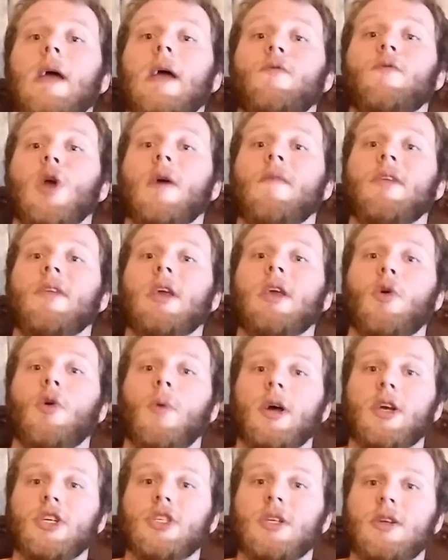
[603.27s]
If you have any
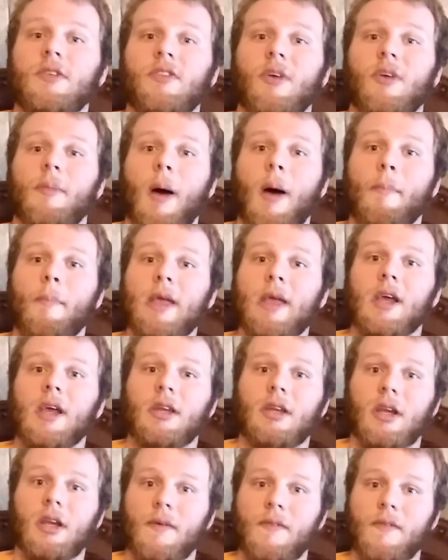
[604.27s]
questions about being
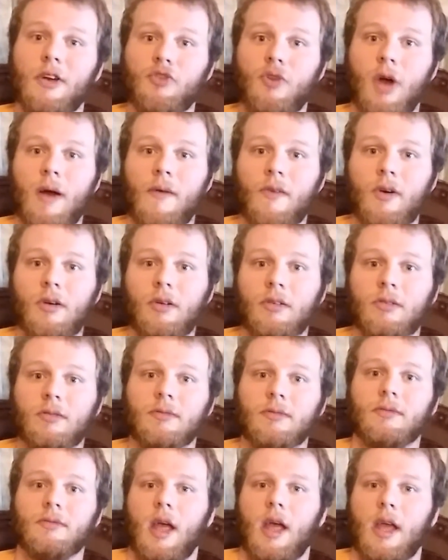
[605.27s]
a delivery driver
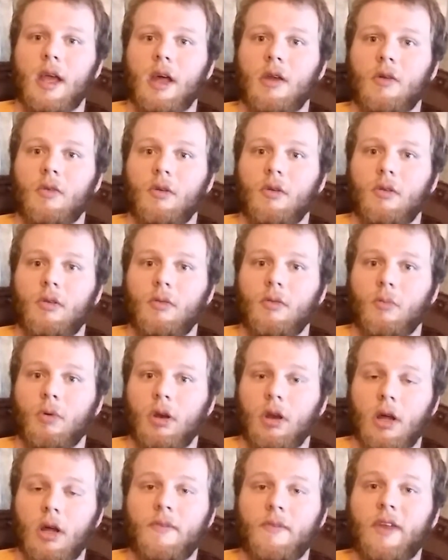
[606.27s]
and
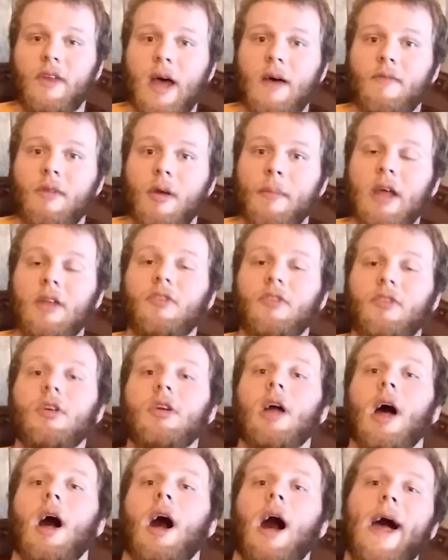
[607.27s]
would love to have them
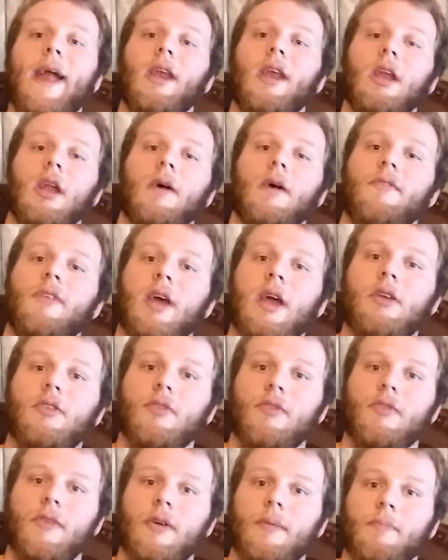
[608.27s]
answered, I'd love to
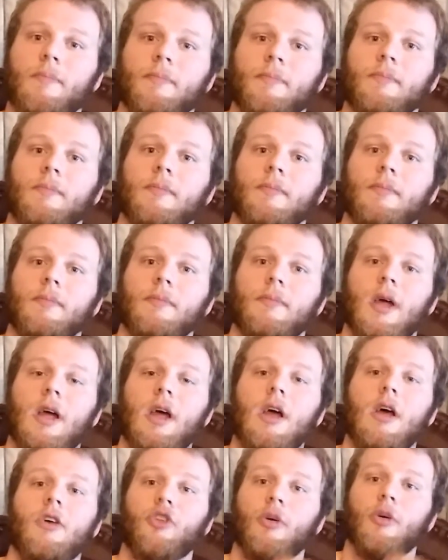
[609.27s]
answer them.
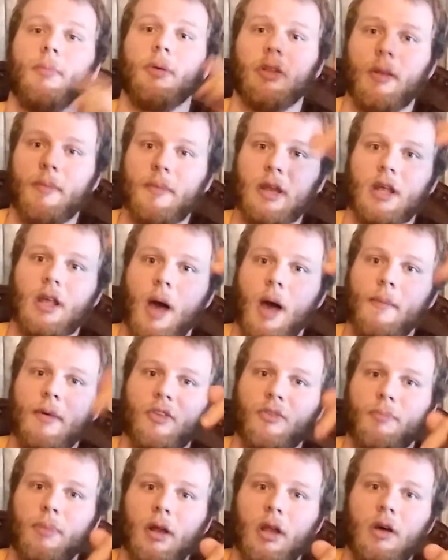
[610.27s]
So put them in the
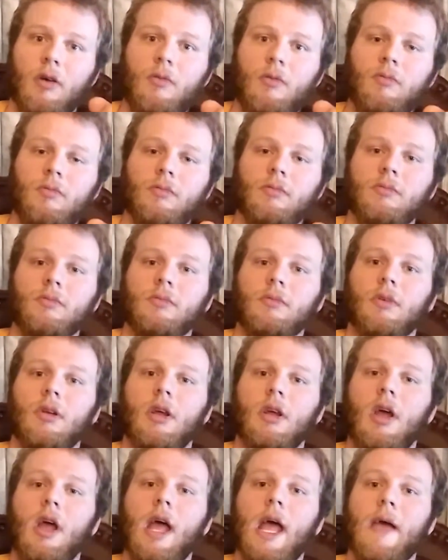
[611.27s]
comments below.
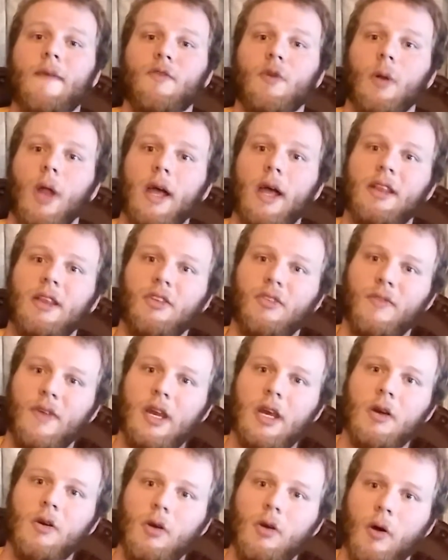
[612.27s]
If you like this
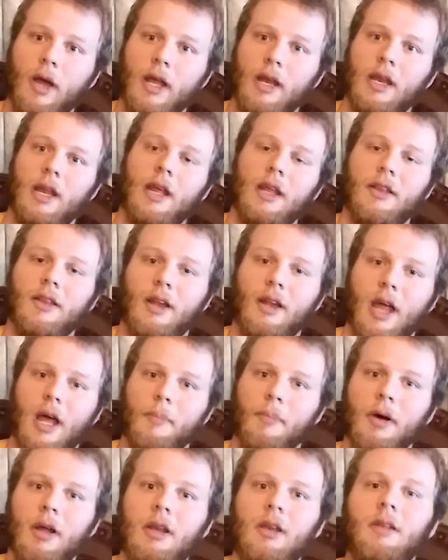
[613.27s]
video, go ahead and hit the
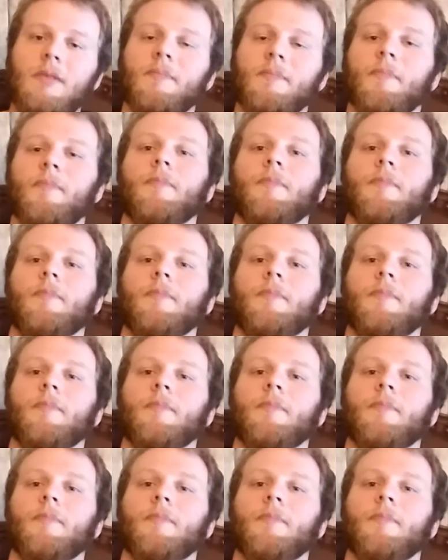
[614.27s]
like button.